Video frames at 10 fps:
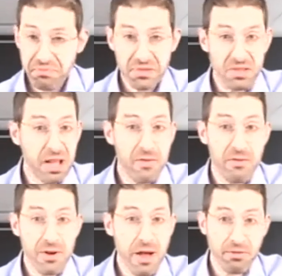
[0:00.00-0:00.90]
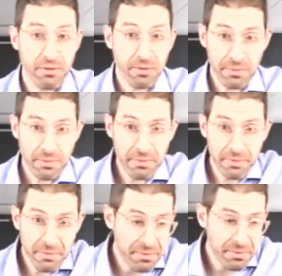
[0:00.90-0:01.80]
Never enough.
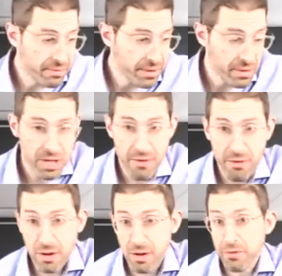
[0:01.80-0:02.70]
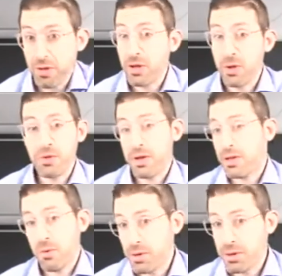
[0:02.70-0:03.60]
There's never enough clothing
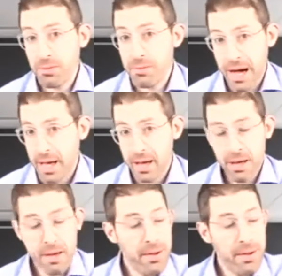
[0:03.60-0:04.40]
that one can buy.